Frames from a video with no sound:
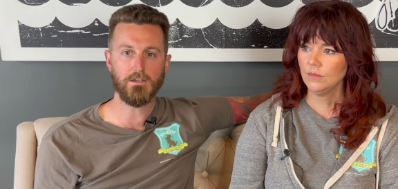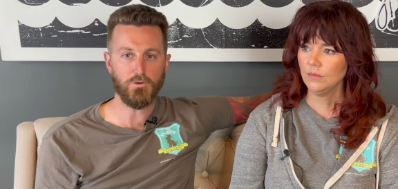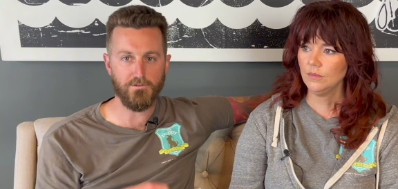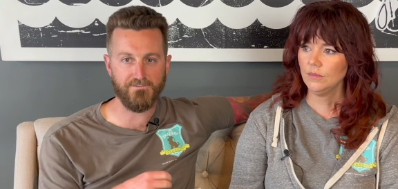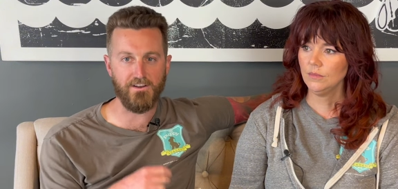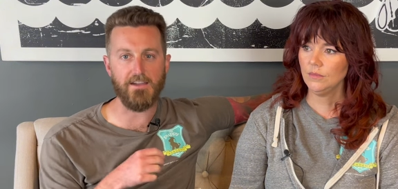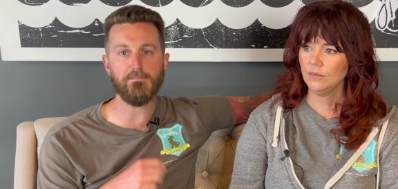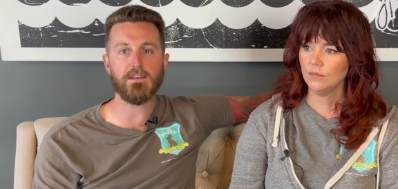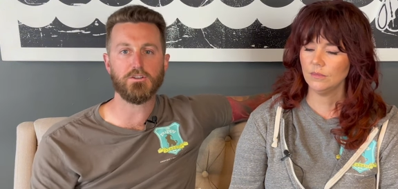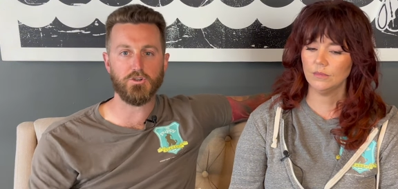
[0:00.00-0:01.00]
Speaker 1: do a five
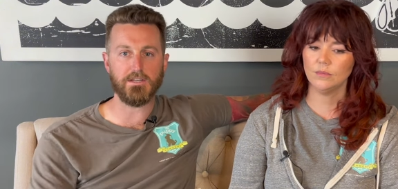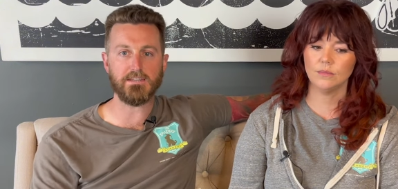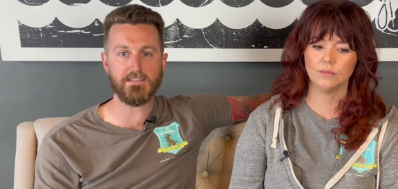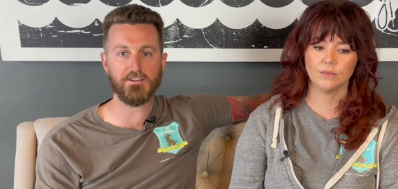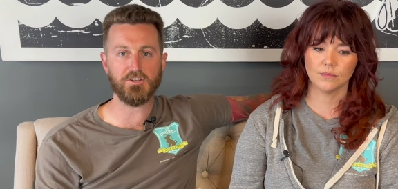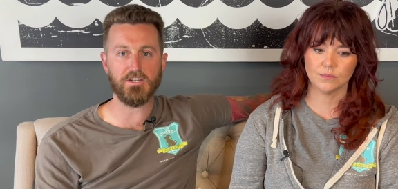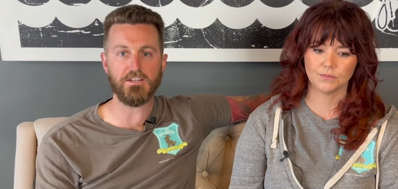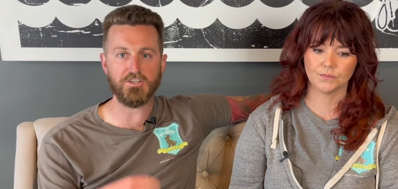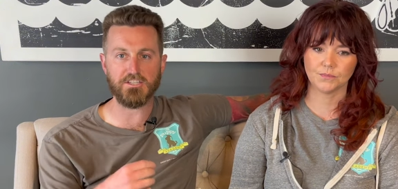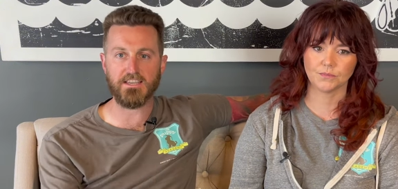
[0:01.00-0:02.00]
minute training session
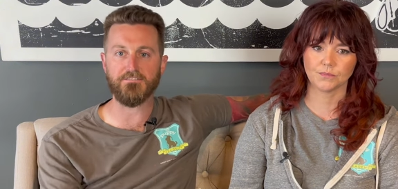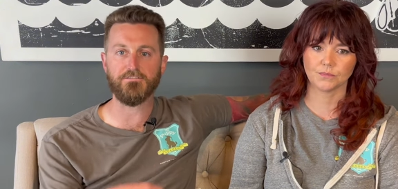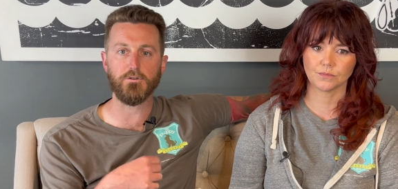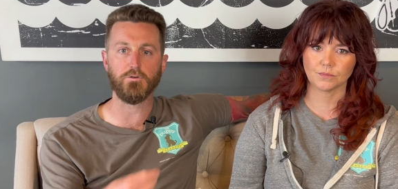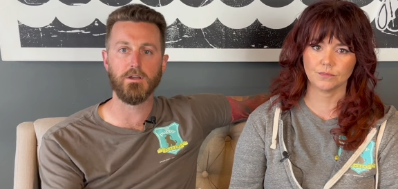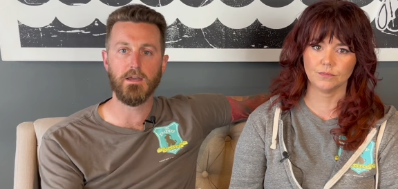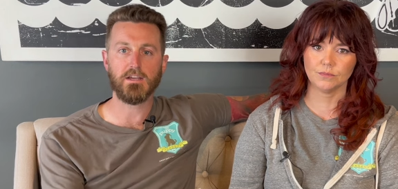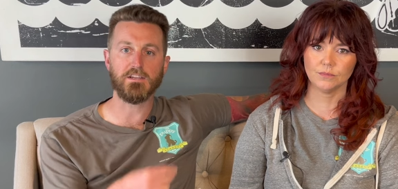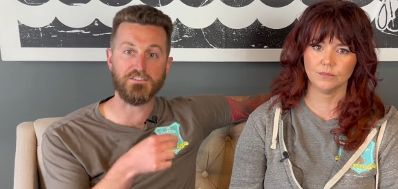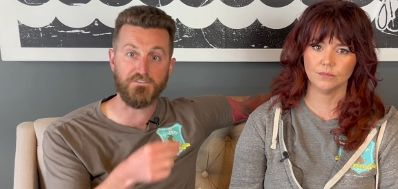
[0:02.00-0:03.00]
and just give food.
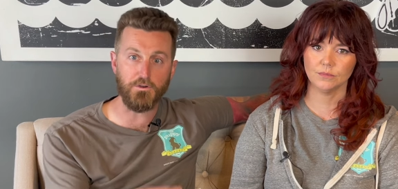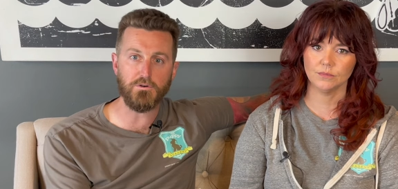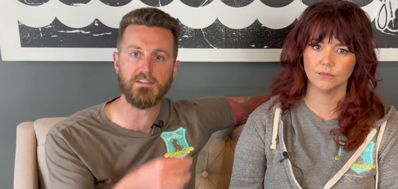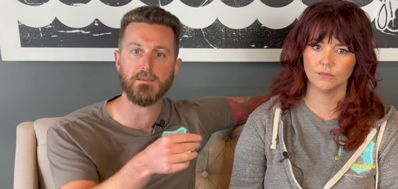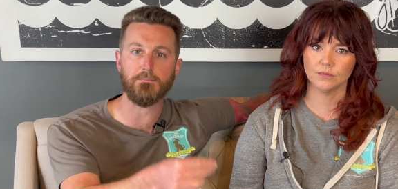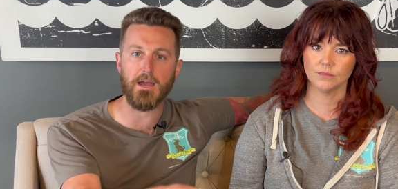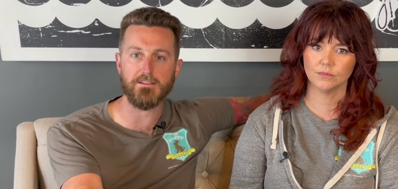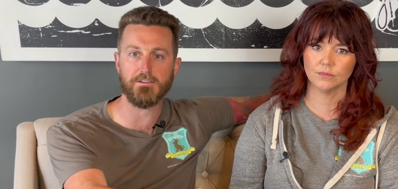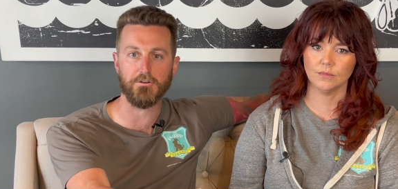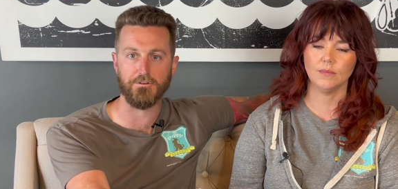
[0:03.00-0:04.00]
Because food is a
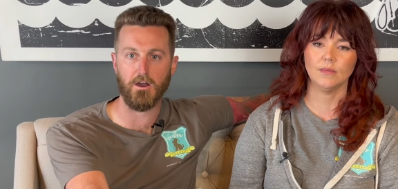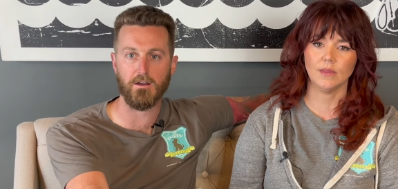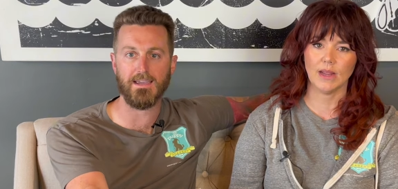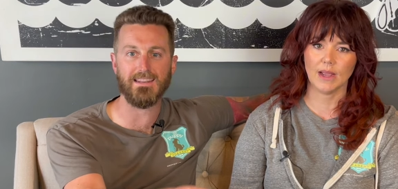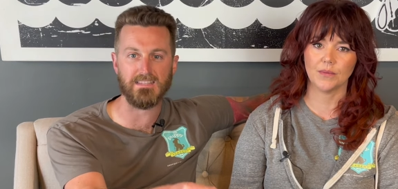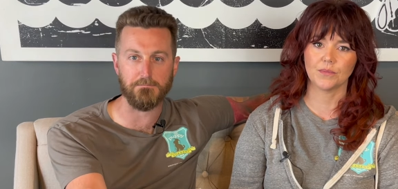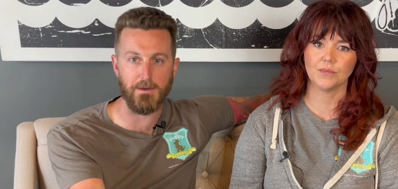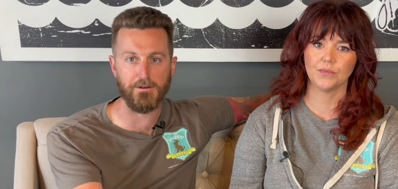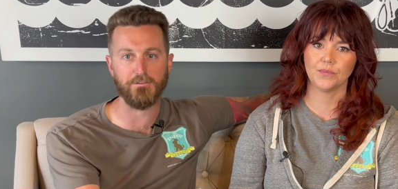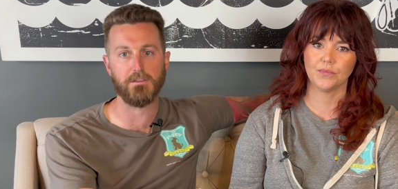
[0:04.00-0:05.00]
pet to your dog and it's
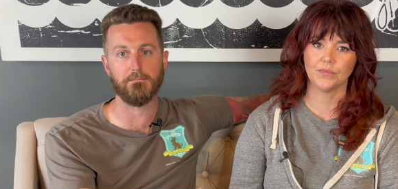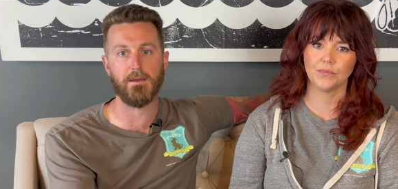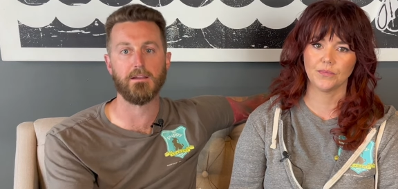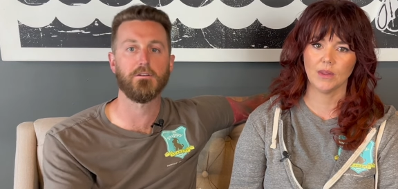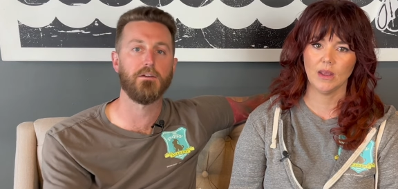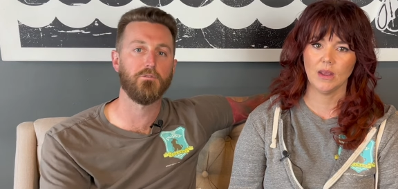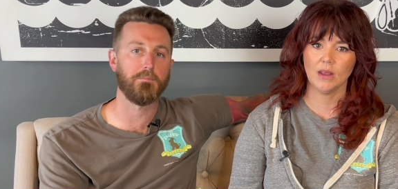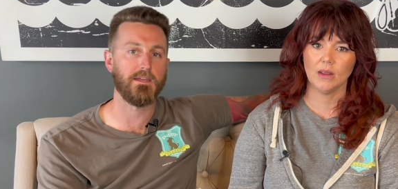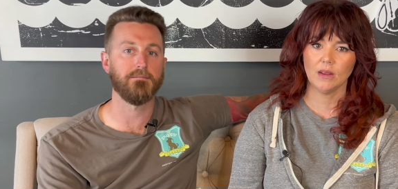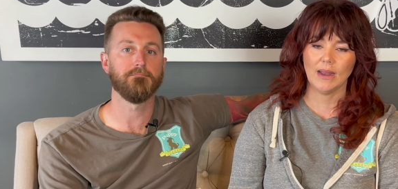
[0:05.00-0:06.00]
better than a pet could ever
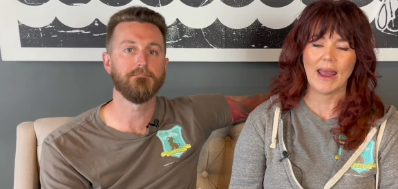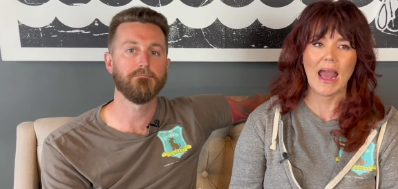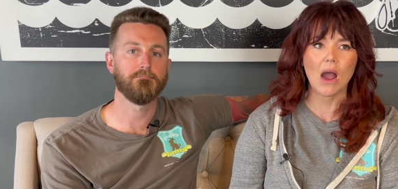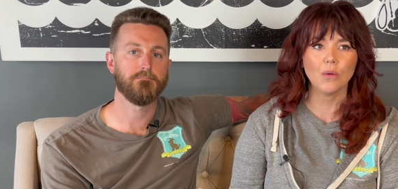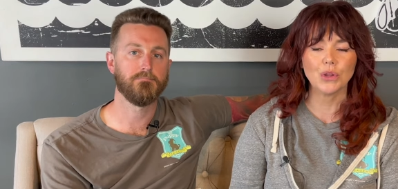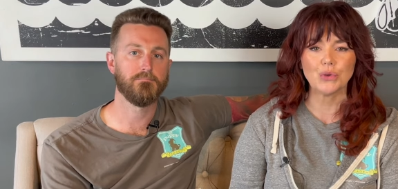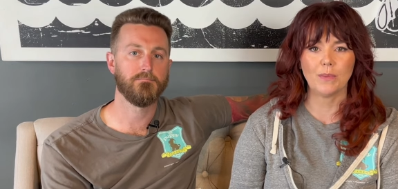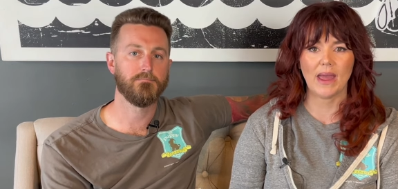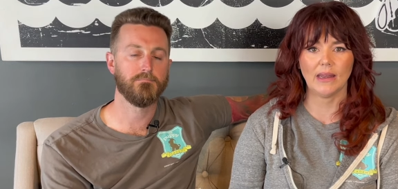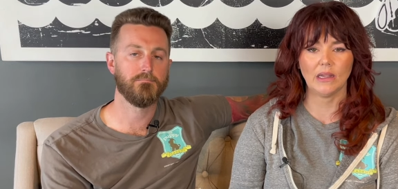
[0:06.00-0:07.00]
be.
Speaker 2: And how are you
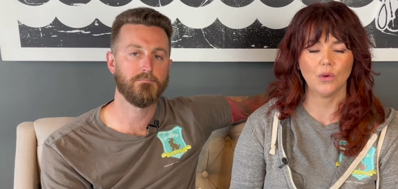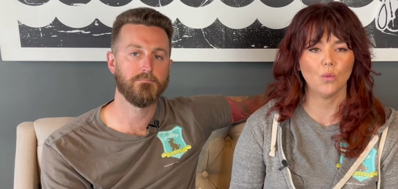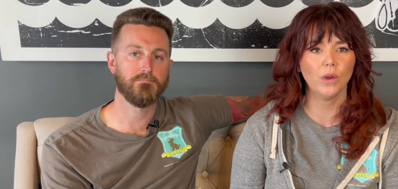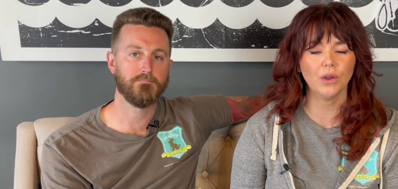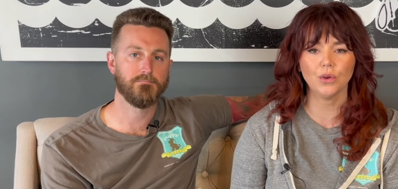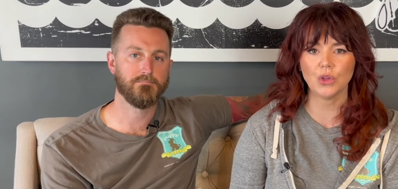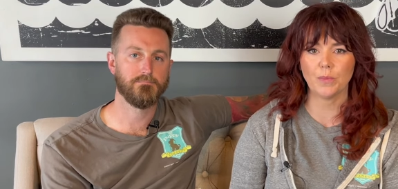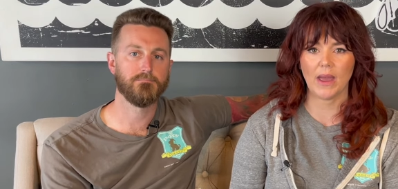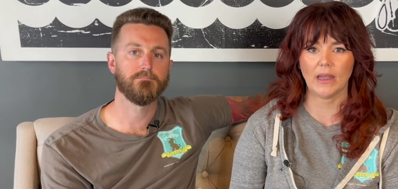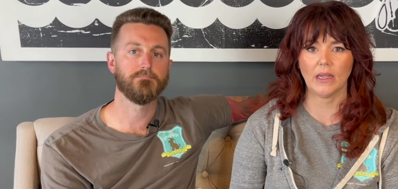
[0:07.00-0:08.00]
petting and when are you
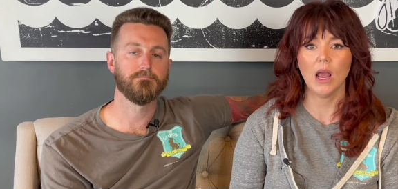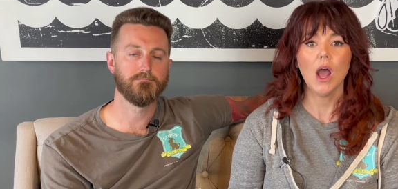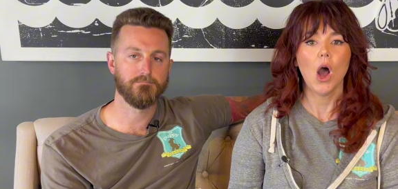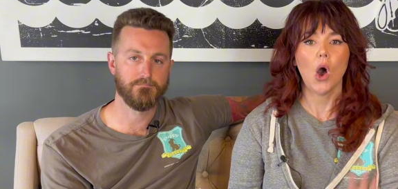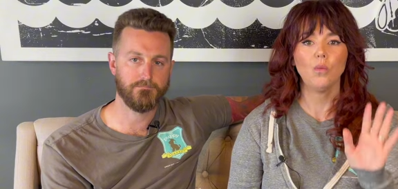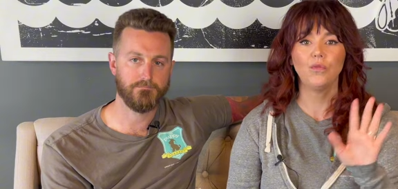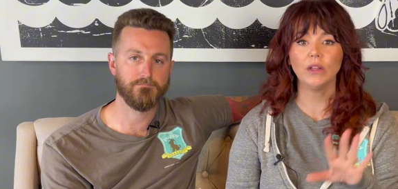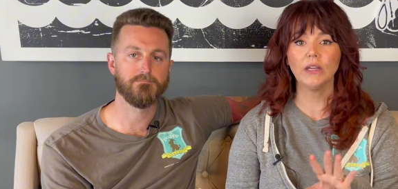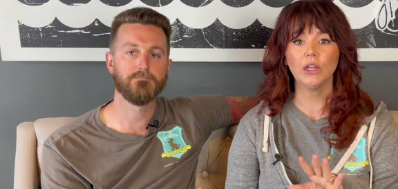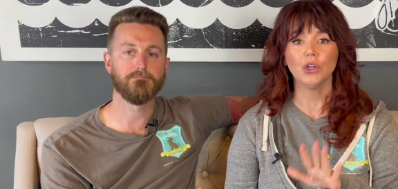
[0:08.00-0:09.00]
petting?
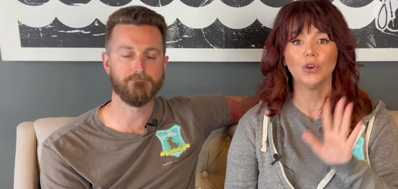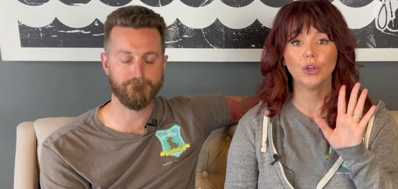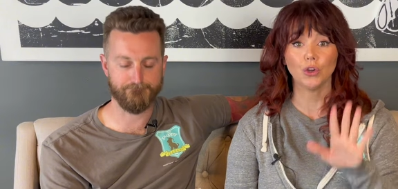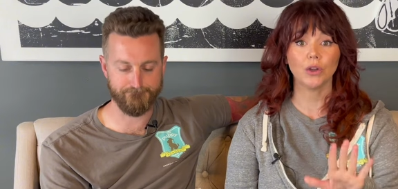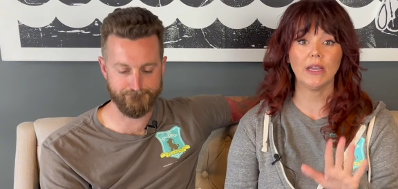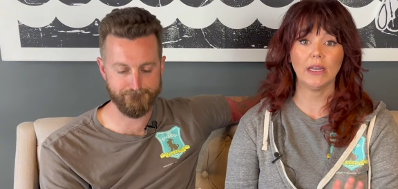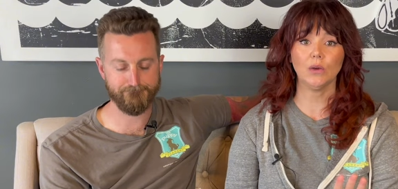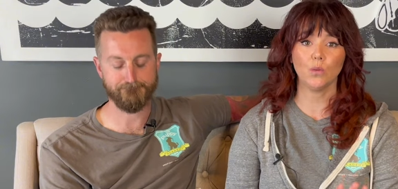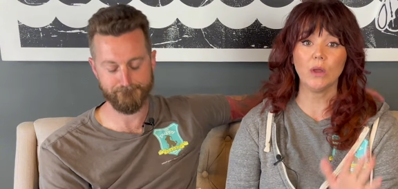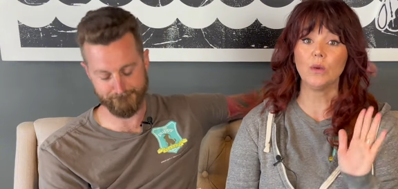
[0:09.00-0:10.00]
Hopefully, you're, you're mm-hmm.
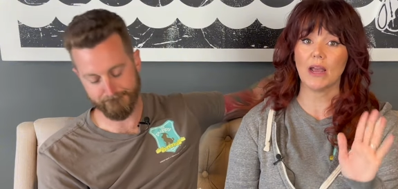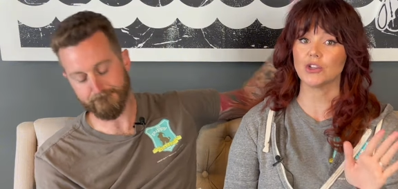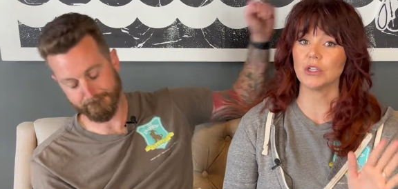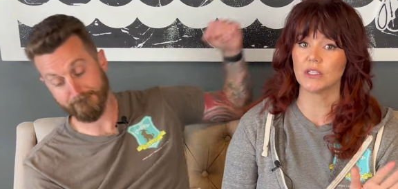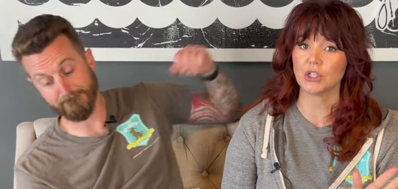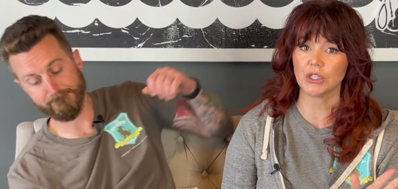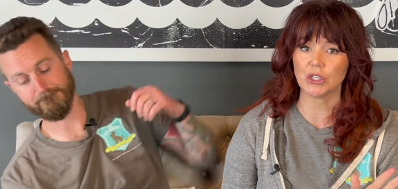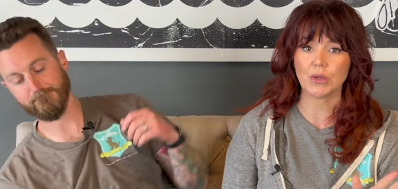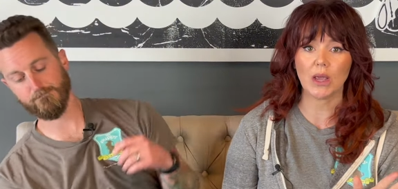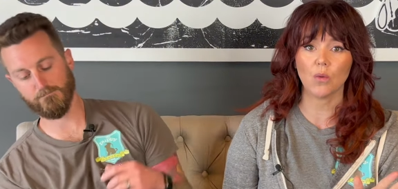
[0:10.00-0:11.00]
getting, we would actually
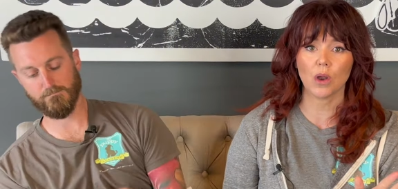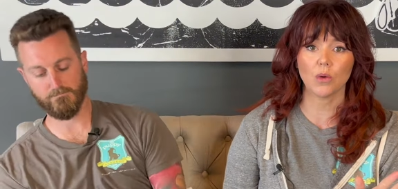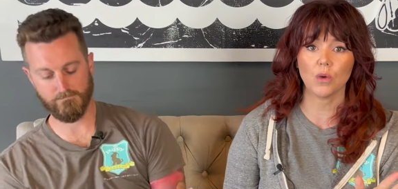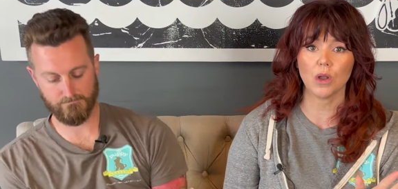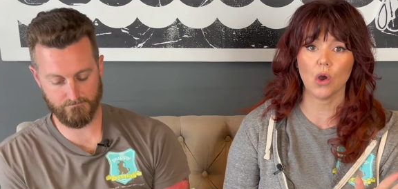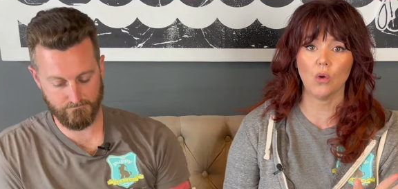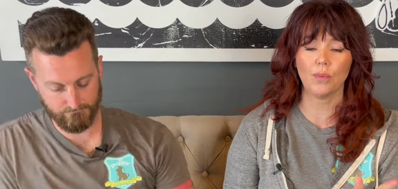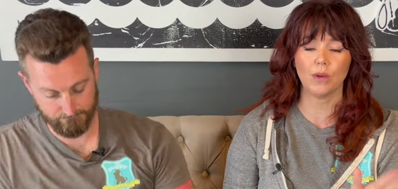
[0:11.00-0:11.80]
suggest you get one on one help,